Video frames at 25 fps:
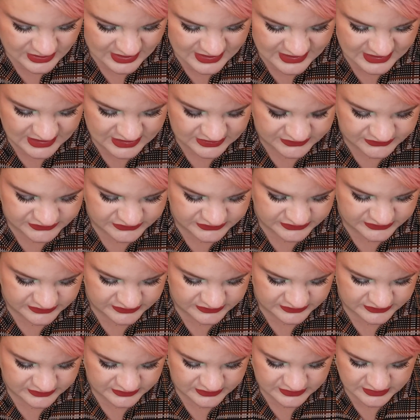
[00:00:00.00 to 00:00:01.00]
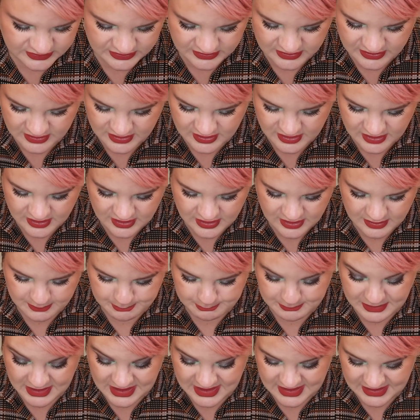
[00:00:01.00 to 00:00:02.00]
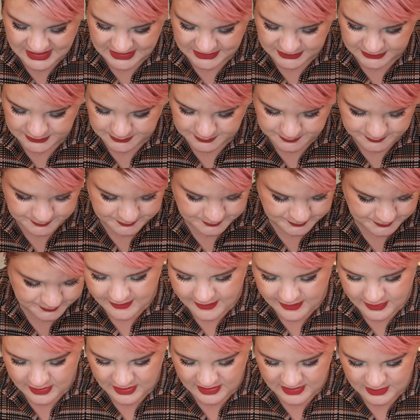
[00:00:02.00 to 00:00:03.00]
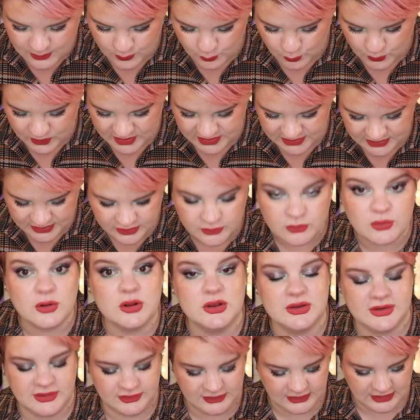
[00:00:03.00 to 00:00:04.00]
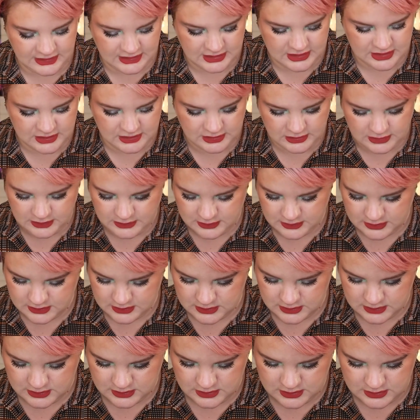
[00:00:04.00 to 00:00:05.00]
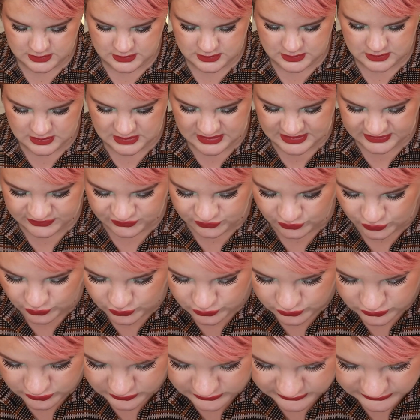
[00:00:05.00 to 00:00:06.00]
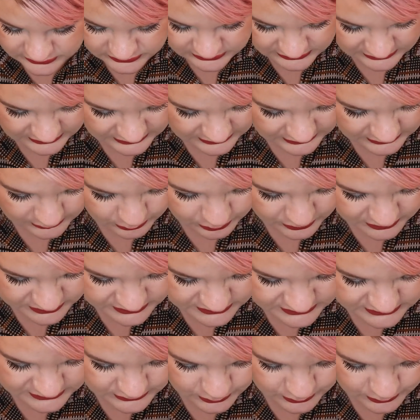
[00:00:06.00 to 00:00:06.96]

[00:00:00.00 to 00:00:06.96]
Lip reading: hit pan, and when I rolled it in, I don't see what's